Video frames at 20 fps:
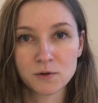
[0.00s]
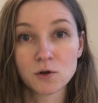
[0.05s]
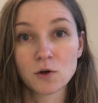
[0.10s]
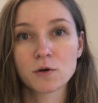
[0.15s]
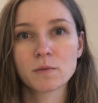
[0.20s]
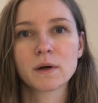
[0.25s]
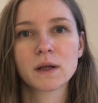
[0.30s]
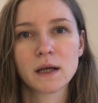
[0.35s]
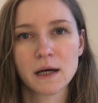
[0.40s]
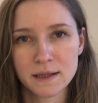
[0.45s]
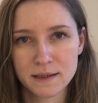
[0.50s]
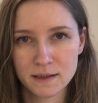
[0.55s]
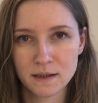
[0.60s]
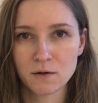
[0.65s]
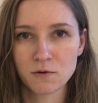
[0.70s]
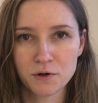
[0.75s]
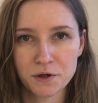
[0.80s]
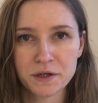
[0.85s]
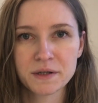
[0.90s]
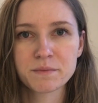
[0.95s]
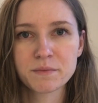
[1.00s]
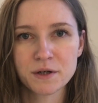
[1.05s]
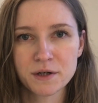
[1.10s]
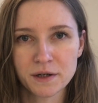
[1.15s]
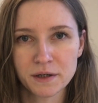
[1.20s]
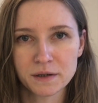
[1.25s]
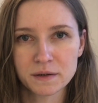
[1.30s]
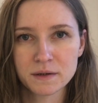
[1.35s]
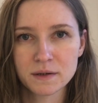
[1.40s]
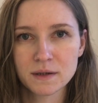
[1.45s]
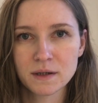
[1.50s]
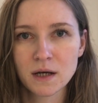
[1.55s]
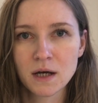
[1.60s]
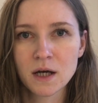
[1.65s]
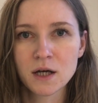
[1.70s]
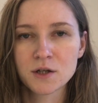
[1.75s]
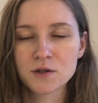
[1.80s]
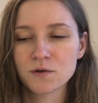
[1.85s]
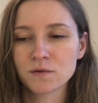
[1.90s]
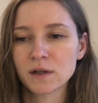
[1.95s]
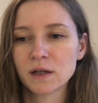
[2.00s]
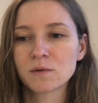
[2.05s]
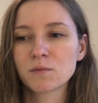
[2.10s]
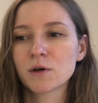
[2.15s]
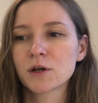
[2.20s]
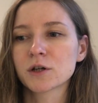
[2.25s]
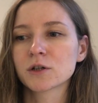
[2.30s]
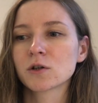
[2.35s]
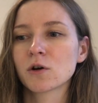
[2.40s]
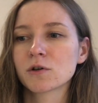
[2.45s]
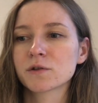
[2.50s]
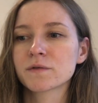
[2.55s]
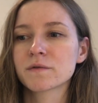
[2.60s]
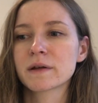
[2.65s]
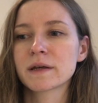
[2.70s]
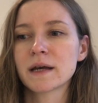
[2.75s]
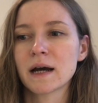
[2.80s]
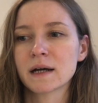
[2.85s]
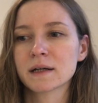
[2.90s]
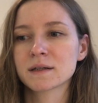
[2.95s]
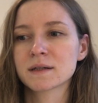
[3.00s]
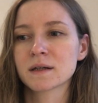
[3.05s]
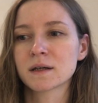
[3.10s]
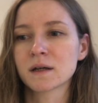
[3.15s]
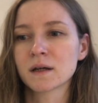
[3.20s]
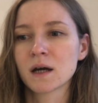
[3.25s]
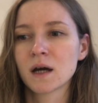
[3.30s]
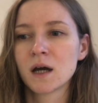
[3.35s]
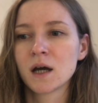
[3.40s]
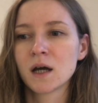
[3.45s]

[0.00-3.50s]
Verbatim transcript: normalize our experience so that we are not reacting